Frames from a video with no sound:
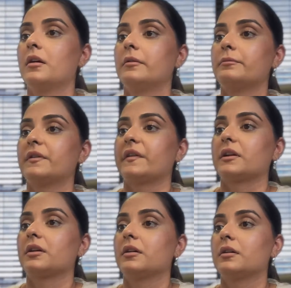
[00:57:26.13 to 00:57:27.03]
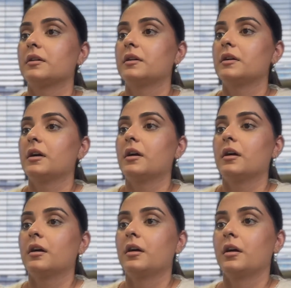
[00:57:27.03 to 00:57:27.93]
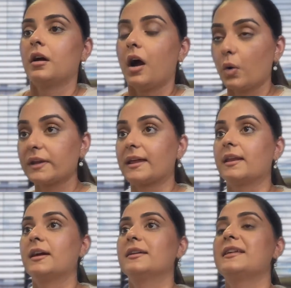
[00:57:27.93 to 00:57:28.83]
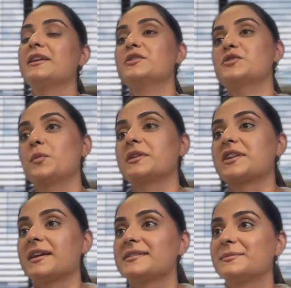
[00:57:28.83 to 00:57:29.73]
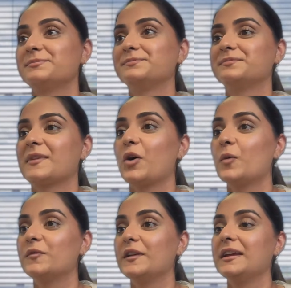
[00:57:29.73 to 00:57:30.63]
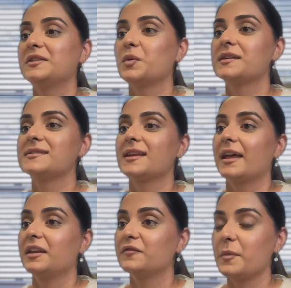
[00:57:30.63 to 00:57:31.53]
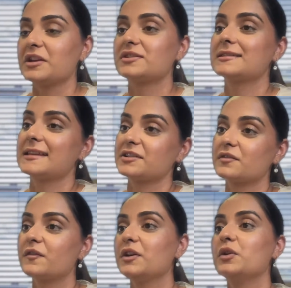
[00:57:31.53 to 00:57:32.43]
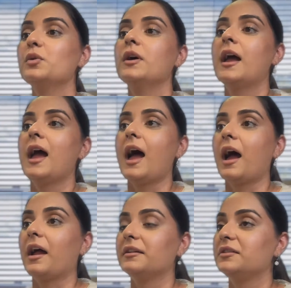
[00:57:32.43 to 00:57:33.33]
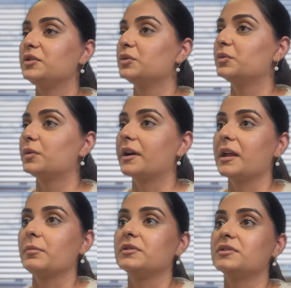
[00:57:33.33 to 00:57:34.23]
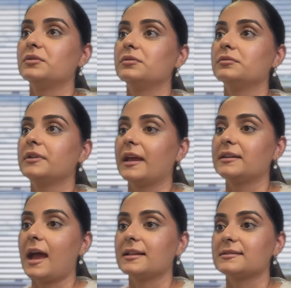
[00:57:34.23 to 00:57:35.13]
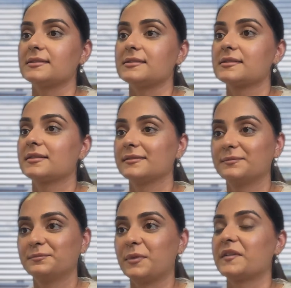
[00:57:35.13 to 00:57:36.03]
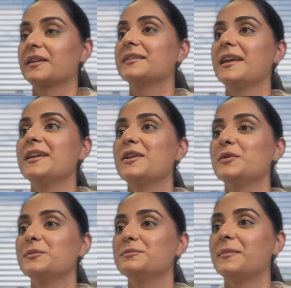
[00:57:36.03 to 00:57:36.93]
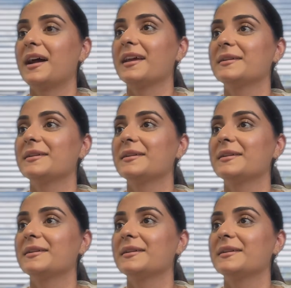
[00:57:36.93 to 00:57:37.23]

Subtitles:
Perfect. Okay, then. Thank you so much, guys. Hopefully, it was an informational session for you and you were able to get answers. Perfect. Thank you. Bye.